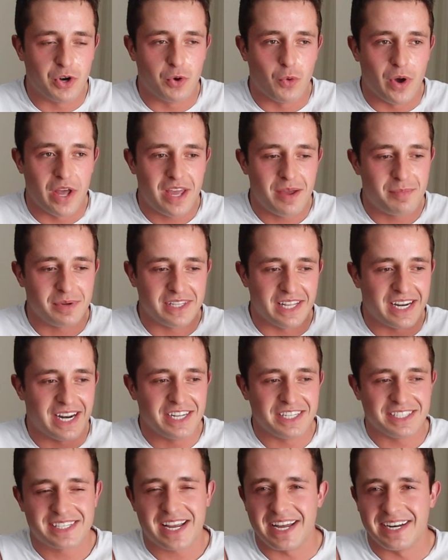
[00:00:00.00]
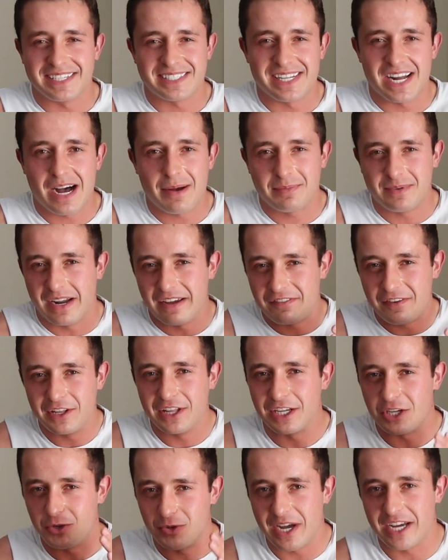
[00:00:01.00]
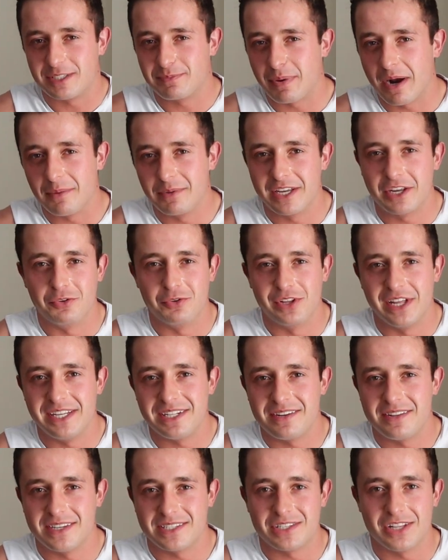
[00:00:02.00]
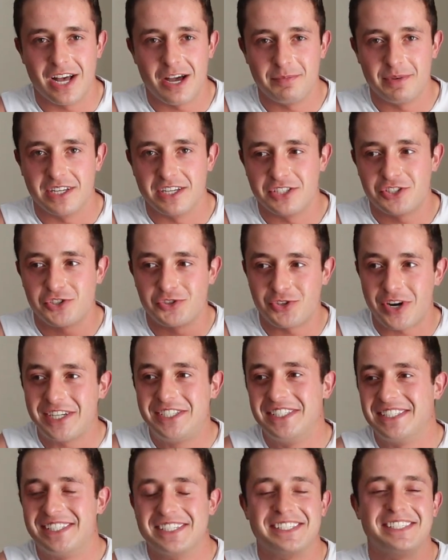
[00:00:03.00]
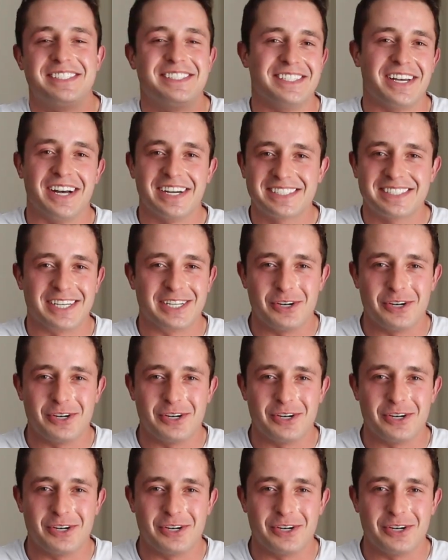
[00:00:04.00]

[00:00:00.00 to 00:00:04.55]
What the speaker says: went away, but then I just kind of stopped. And I feel like you guys probably can relate to this a lot because stretching just sucks.